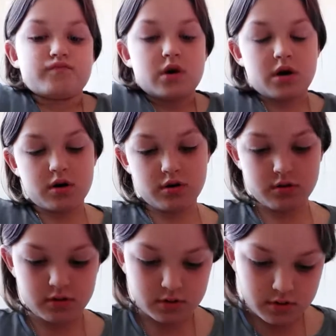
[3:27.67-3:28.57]

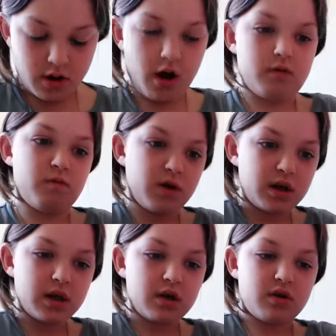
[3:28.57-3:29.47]
I
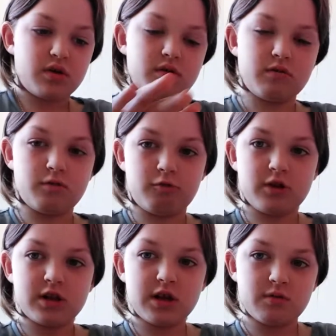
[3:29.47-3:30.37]
really,
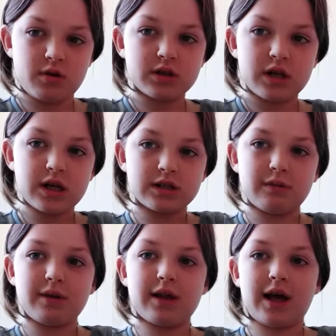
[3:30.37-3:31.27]
really wanted it to
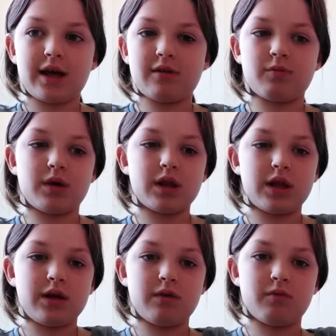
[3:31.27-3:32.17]
be like
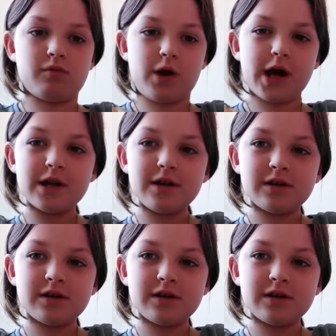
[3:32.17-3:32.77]
really red.